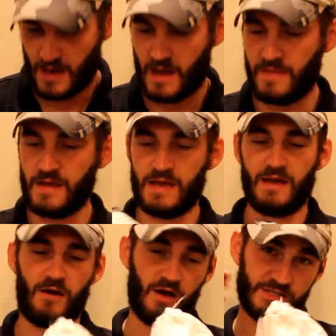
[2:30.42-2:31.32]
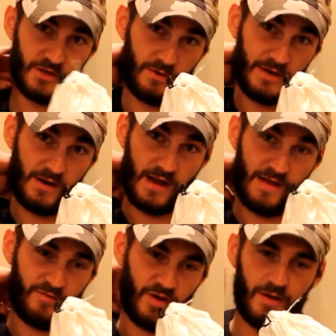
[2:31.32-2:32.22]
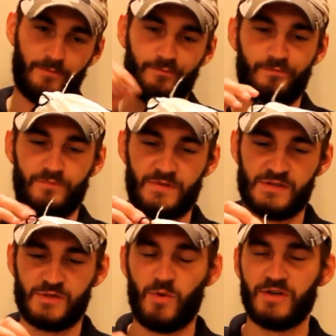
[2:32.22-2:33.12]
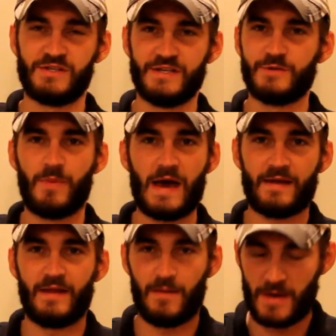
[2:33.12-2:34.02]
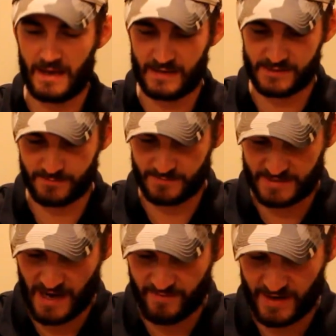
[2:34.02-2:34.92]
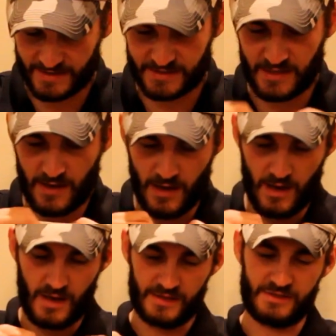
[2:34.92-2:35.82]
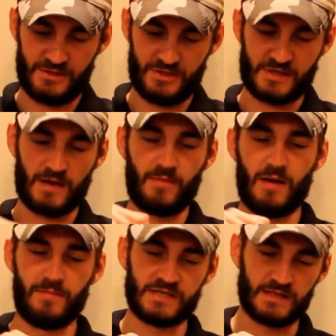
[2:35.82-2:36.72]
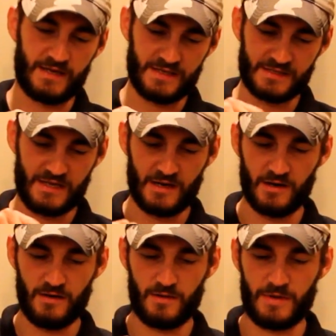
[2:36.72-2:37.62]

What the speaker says: And then also in here I have a small cinch bag that I made out of some Tyvek. This is just kind of my miscellaneous gear.